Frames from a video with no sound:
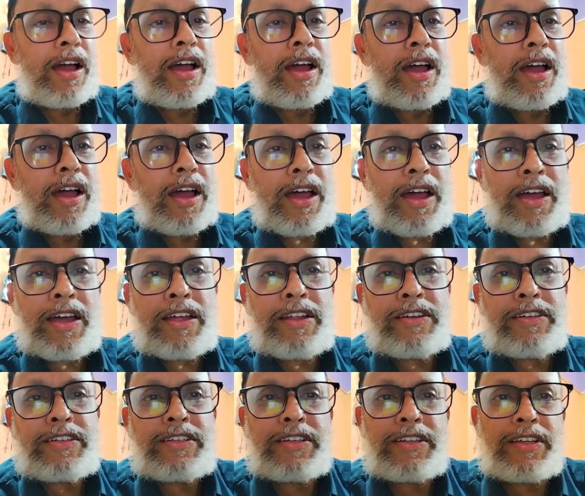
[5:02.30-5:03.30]
And
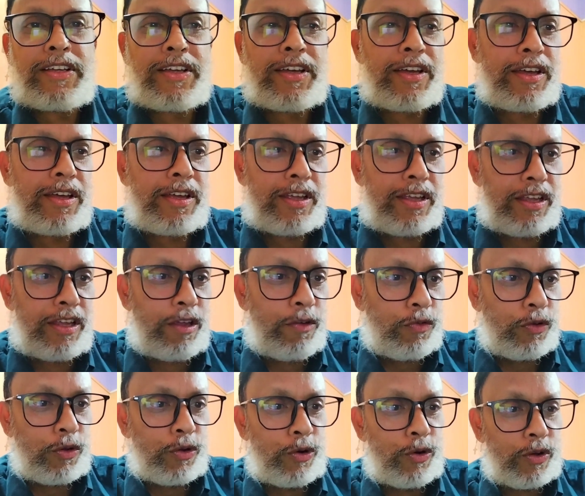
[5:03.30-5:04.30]
if
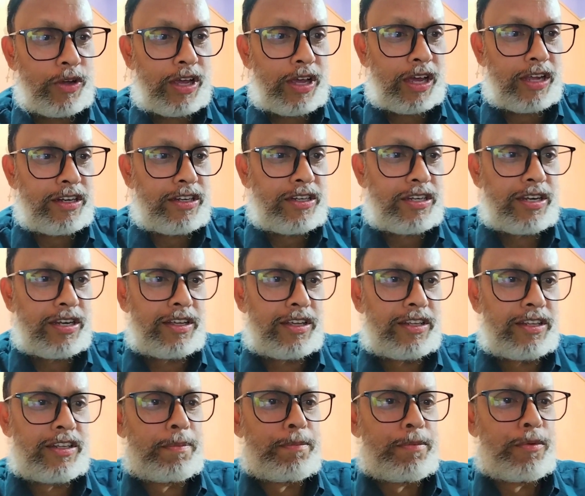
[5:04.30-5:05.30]
you look at the
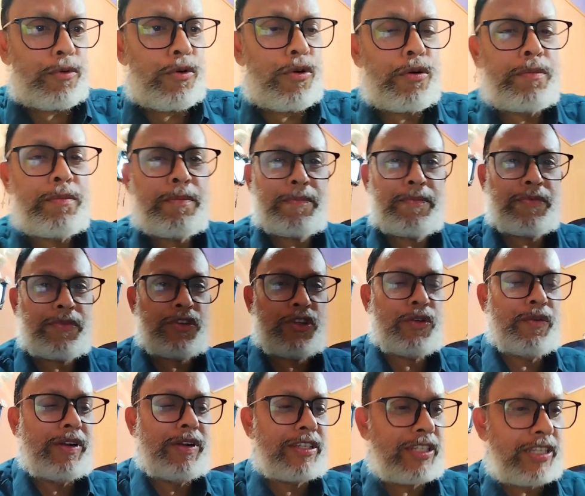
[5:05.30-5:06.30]
poem, you will
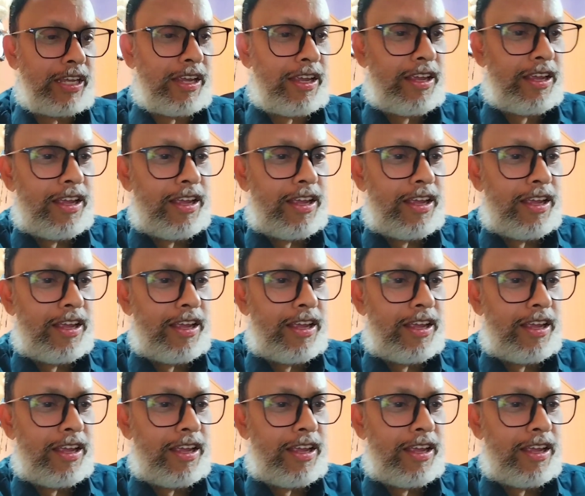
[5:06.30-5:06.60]
say,